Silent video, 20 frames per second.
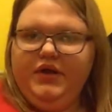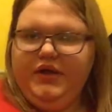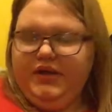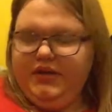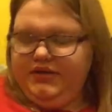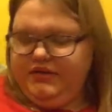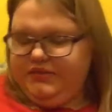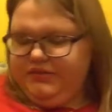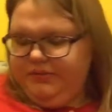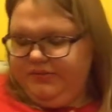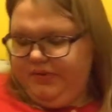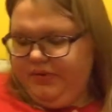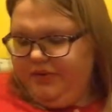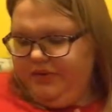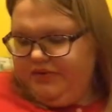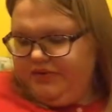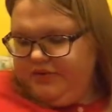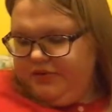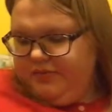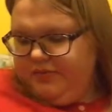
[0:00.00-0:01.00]
And as you can probably
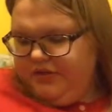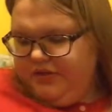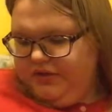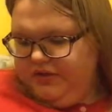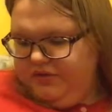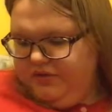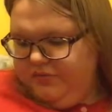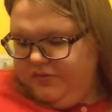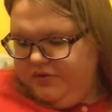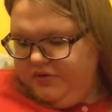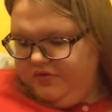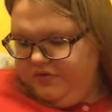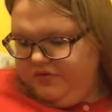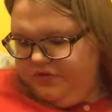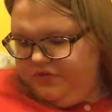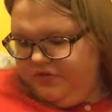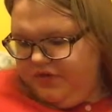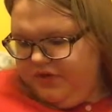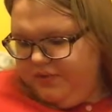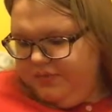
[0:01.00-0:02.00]
tell by a little bit of the
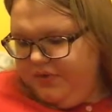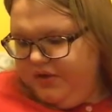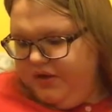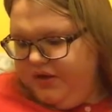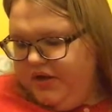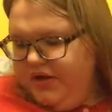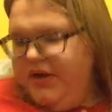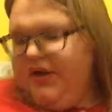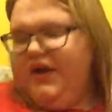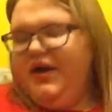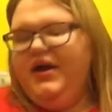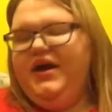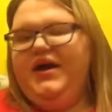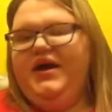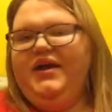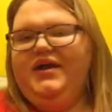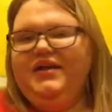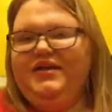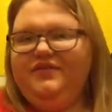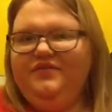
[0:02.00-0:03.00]
theme,
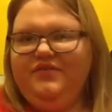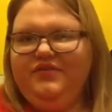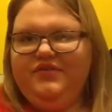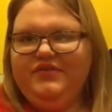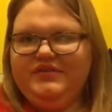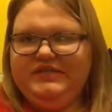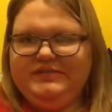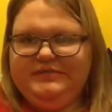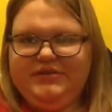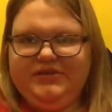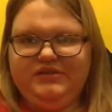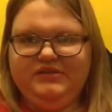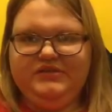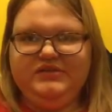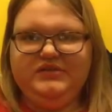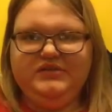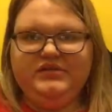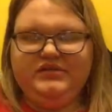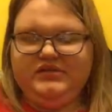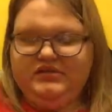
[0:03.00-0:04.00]
I like fruit smells.